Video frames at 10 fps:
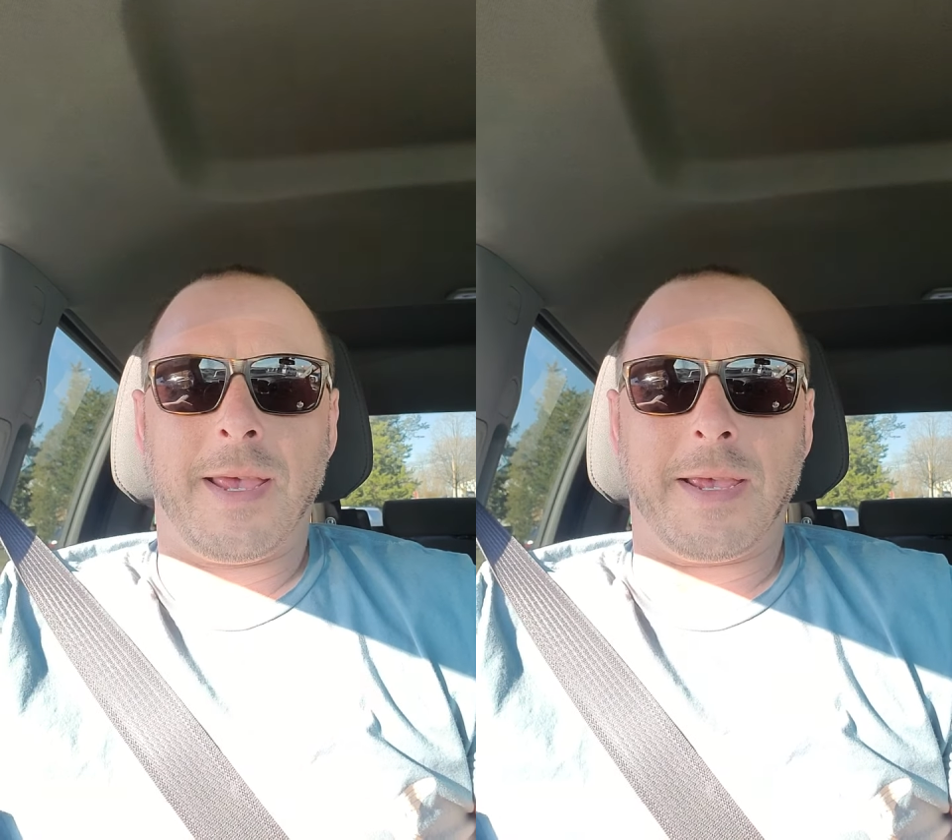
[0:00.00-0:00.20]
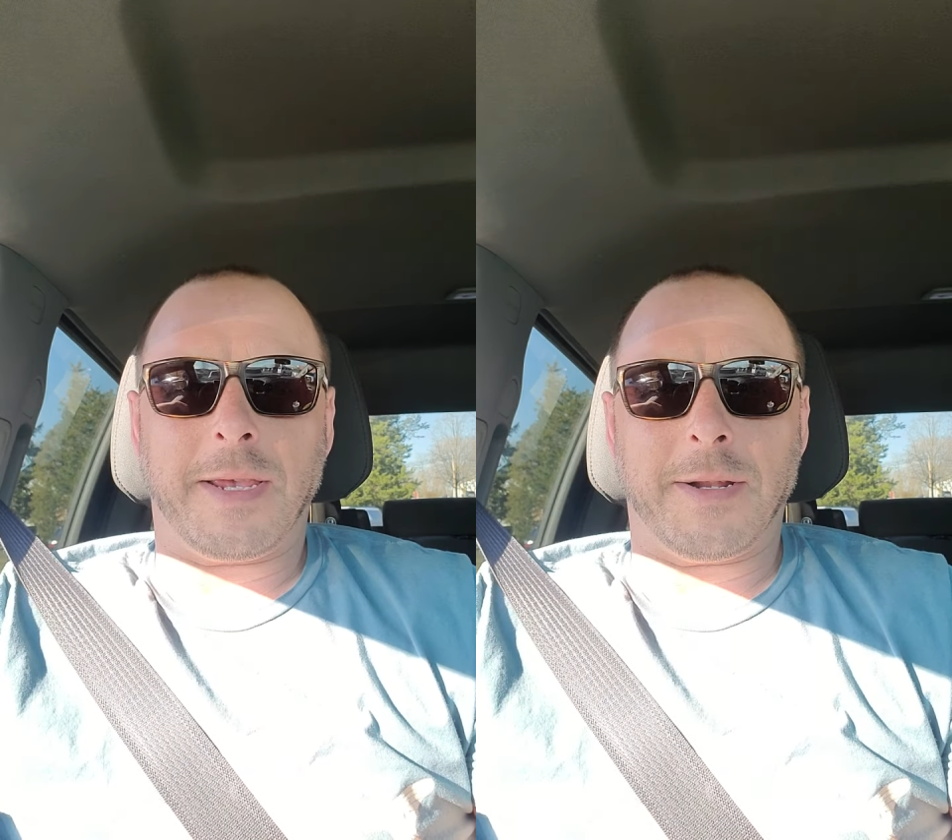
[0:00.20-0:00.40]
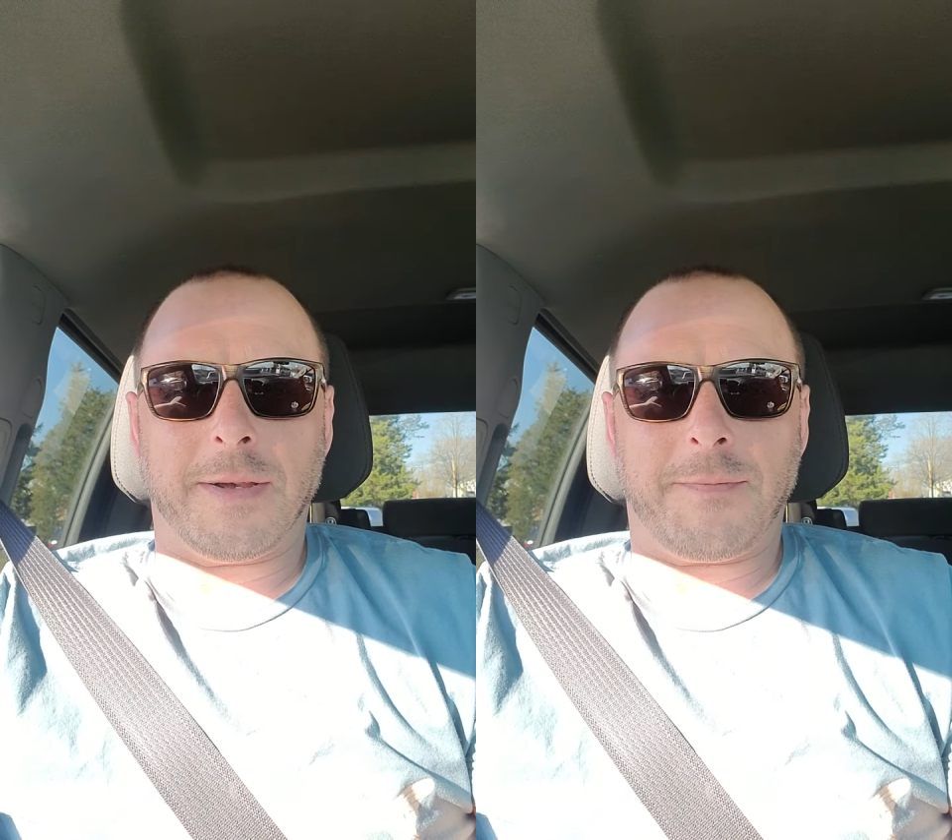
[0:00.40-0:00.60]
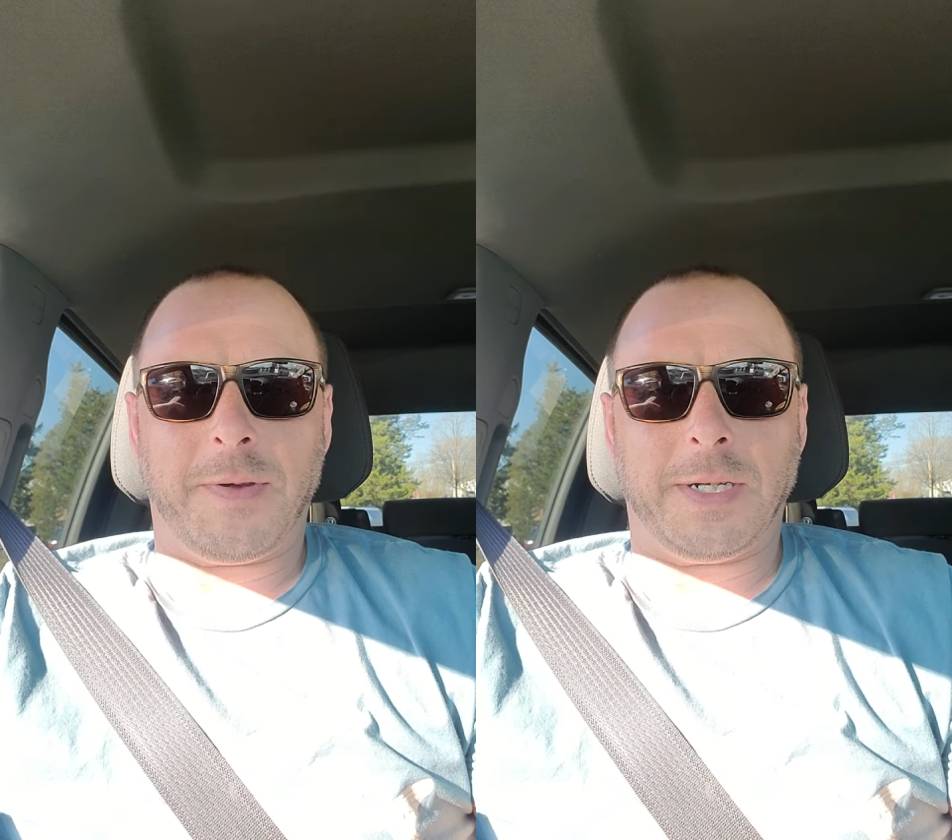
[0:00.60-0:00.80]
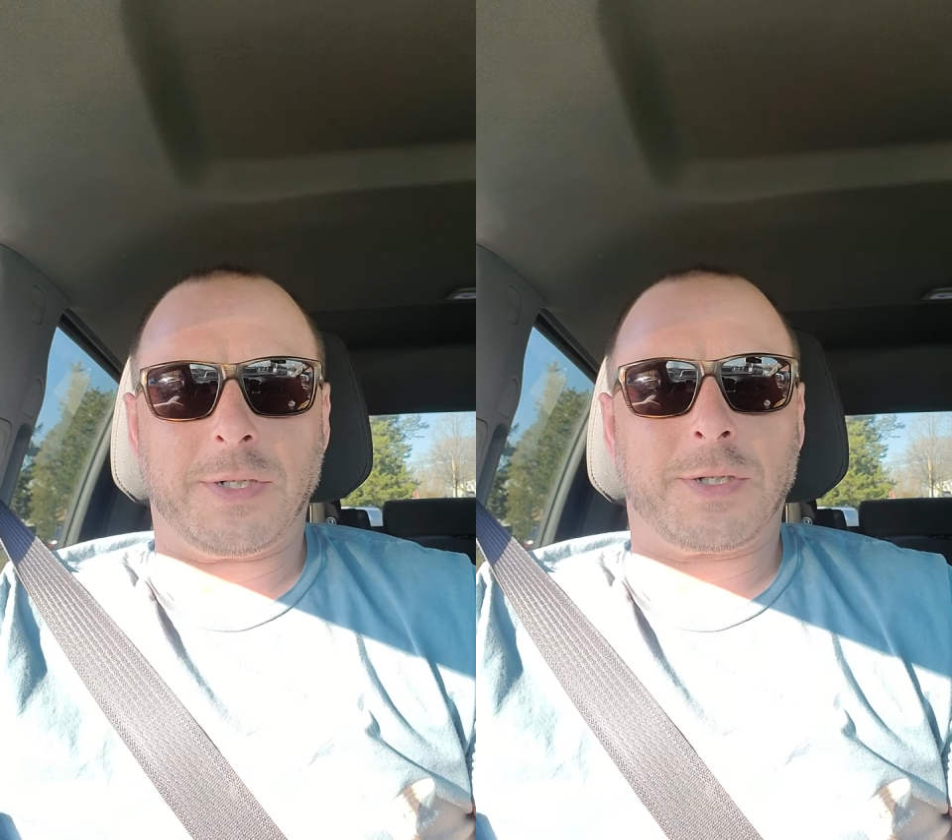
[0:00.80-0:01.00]
and get a
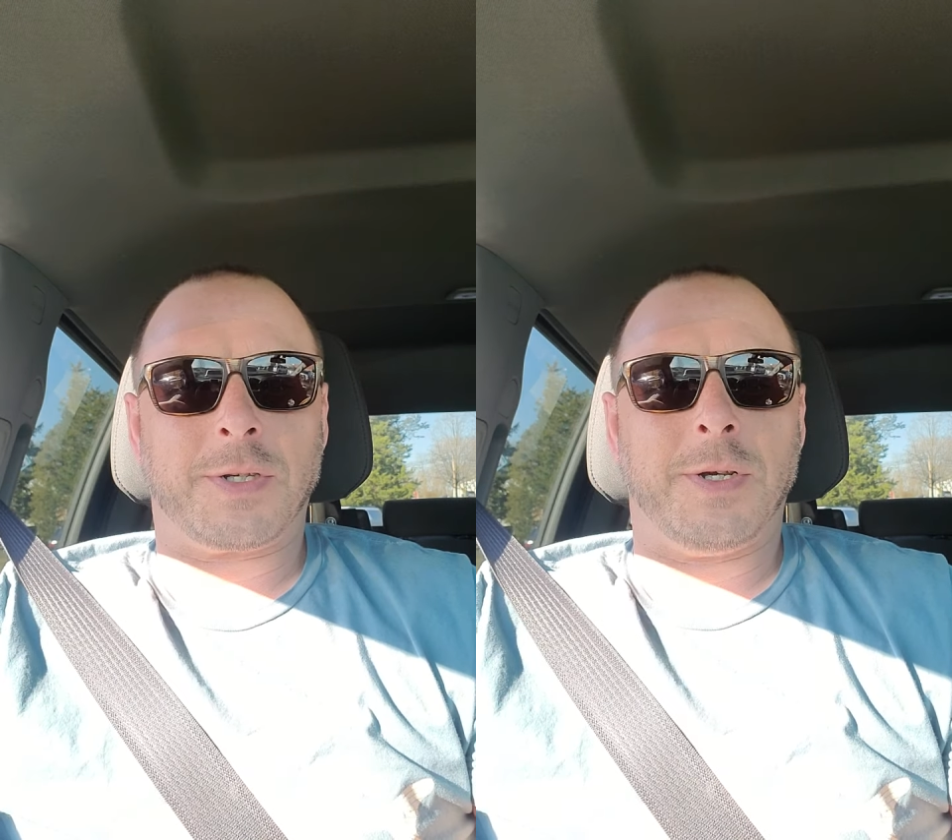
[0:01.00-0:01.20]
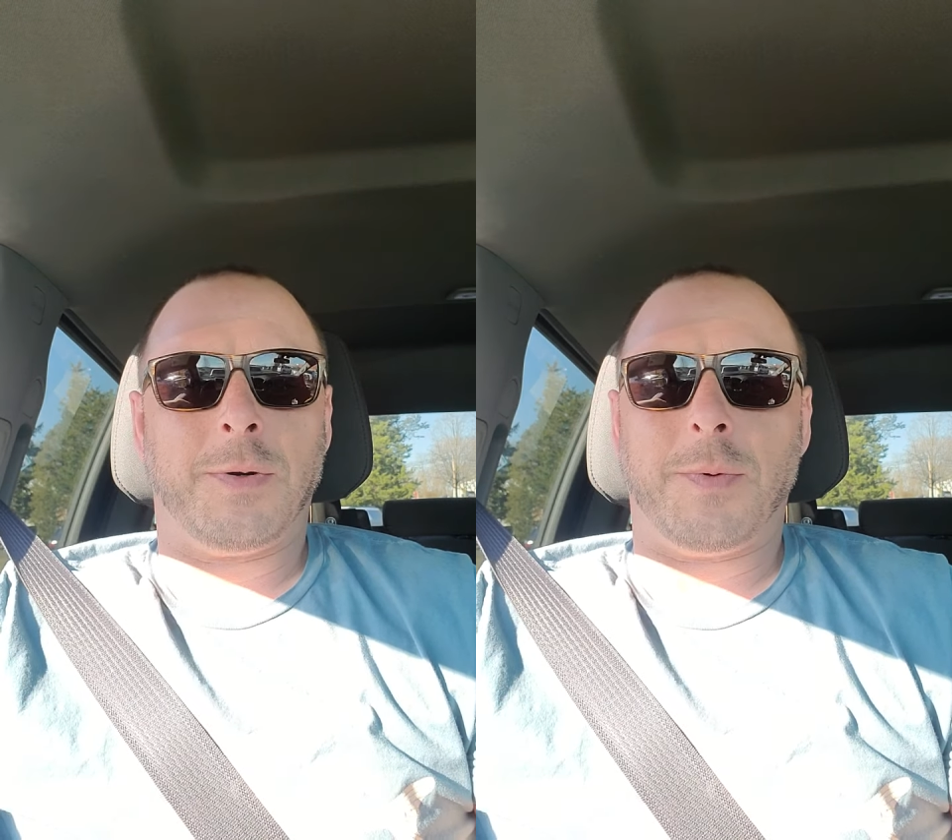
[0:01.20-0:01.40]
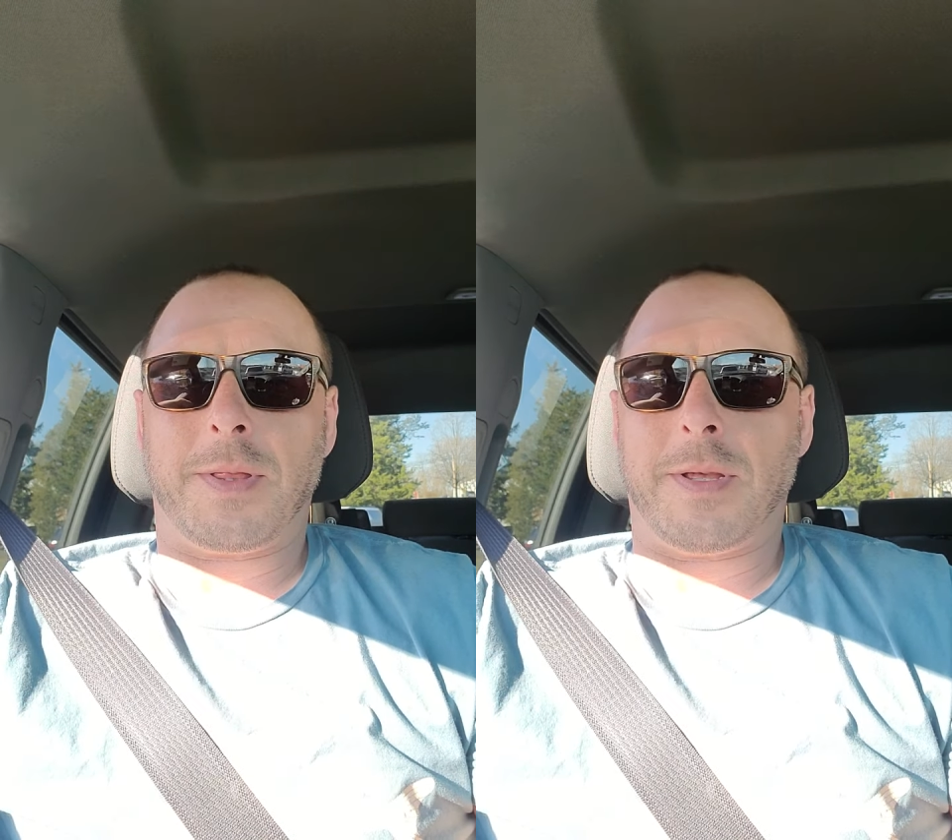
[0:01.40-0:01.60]
finish with